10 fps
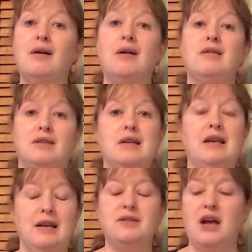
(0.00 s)

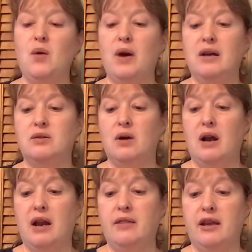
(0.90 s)
seedlings that way. So
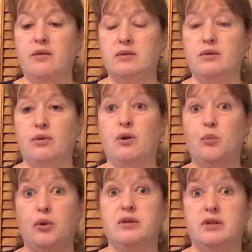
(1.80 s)
I think it was the
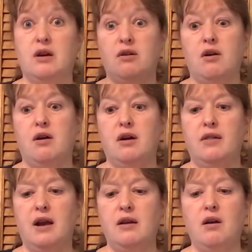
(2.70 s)
Thornburn's Terracotta
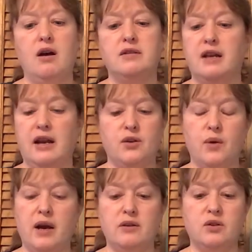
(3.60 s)
that I lost, and I
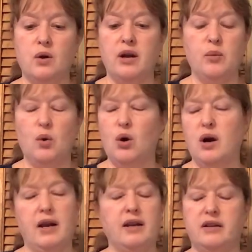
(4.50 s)
tried starting more,
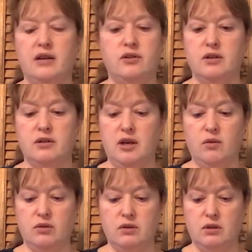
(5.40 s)
and it
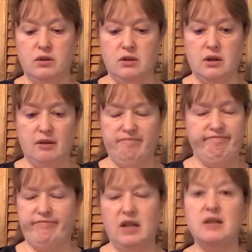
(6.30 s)

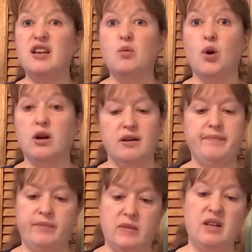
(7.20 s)
didn't
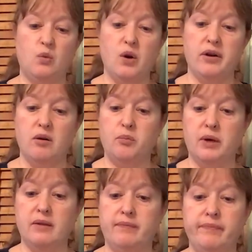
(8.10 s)
work out.
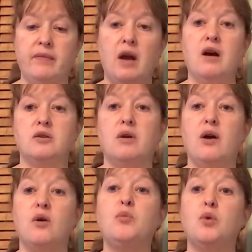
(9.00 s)
But so I
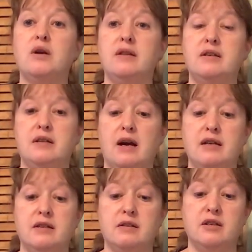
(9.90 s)
ordered more of these
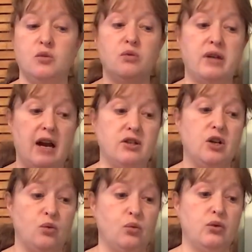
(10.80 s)
guys because this was
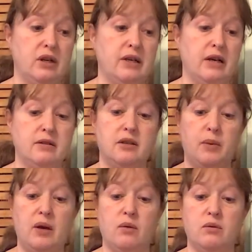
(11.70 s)
actually a really nice
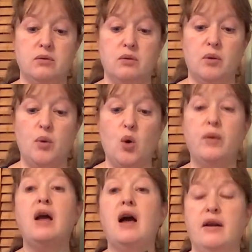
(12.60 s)
tomato. So I'm
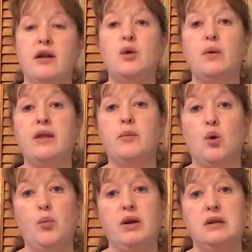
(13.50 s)
hoping another one that I'm
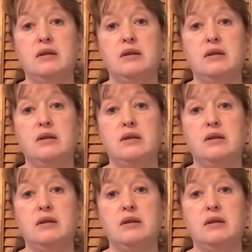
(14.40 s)
hoping